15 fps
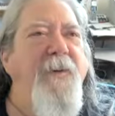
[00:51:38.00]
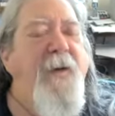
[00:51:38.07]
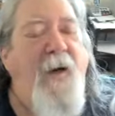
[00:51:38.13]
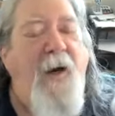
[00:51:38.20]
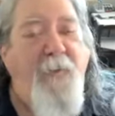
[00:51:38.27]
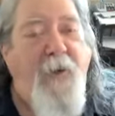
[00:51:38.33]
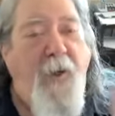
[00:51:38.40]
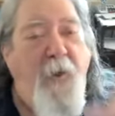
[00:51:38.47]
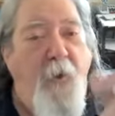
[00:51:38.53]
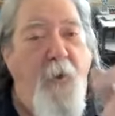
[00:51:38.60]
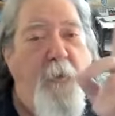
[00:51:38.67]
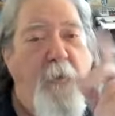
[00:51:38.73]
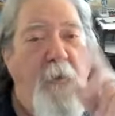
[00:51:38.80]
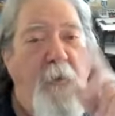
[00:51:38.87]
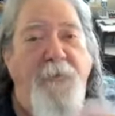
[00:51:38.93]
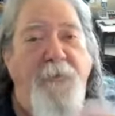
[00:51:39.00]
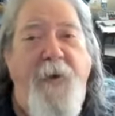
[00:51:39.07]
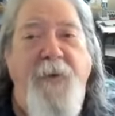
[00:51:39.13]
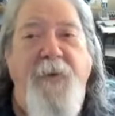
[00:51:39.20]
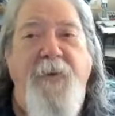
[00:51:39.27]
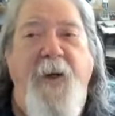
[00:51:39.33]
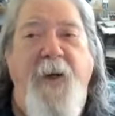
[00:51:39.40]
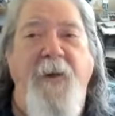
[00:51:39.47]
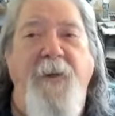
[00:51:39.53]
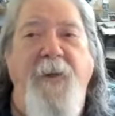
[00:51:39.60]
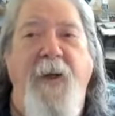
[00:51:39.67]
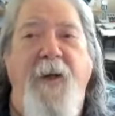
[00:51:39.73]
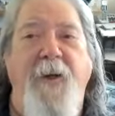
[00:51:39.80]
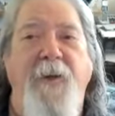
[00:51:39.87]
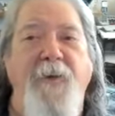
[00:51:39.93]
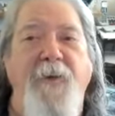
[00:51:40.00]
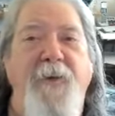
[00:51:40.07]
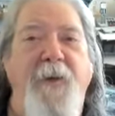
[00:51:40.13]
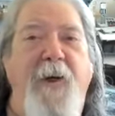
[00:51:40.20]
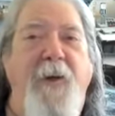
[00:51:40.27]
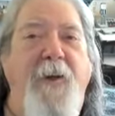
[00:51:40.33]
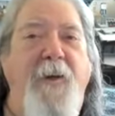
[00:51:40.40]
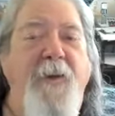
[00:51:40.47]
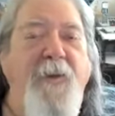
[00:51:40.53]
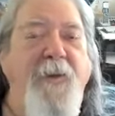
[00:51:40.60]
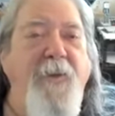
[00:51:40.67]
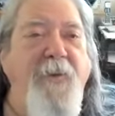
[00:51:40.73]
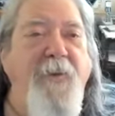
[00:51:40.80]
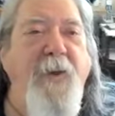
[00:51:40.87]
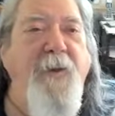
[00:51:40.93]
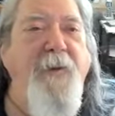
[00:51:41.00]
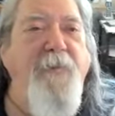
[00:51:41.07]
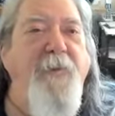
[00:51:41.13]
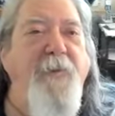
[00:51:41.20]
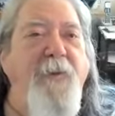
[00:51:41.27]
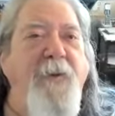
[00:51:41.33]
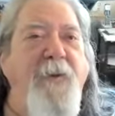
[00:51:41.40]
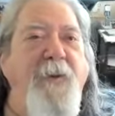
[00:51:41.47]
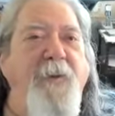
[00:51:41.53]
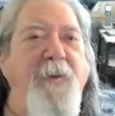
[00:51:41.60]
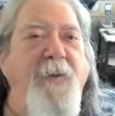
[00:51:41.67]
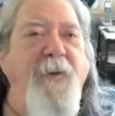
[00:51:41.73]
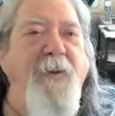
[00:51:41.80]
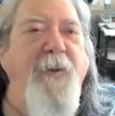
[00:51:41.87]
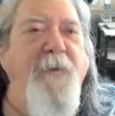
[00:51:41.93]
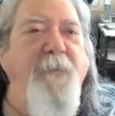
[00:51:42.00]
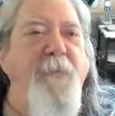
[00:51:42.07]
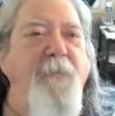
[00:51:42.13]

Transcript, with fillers: I've got a whole riff on Scientology I'll save for another day.